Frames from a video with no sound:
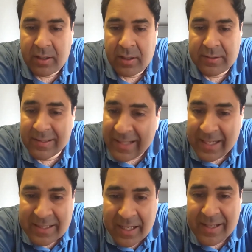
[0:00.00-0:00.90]
This
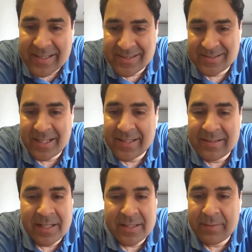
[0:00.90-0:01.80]
entire exercise is
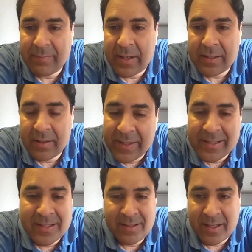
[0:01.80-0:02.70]
nothing but a
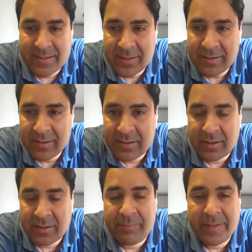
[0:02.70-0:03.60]
big disaster,
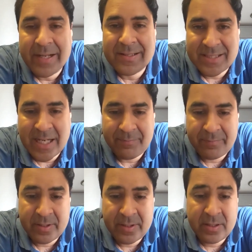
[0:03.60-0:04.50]
a big sham.
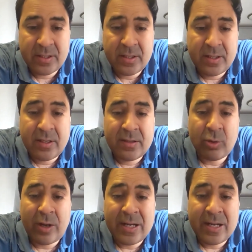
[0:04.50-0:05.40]
So
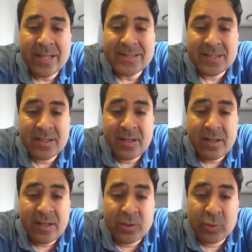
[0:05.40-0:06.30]
unless
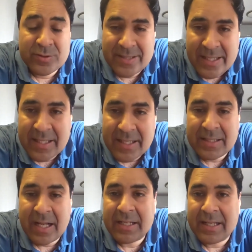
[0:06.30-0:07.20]
you see
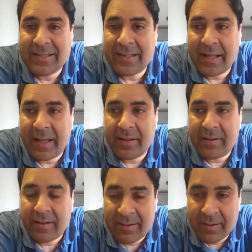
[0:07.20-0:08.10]
that yes,
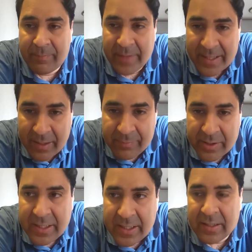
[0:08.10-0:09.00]
it's a big
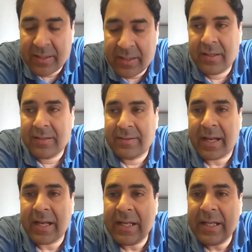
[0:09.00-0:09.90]
community.
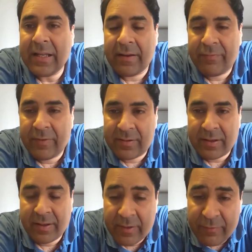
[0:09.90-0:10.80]
Secondly,
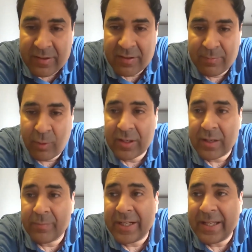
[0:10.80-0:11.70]
even if it's a small
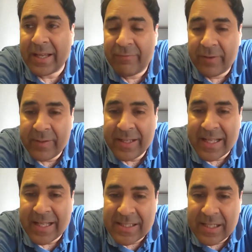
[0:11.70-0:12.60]
community, everybody's
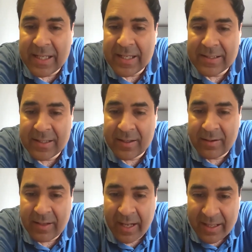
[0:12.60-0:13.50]
HLA
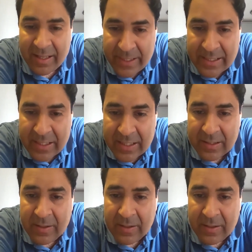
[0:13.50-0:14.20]
has been done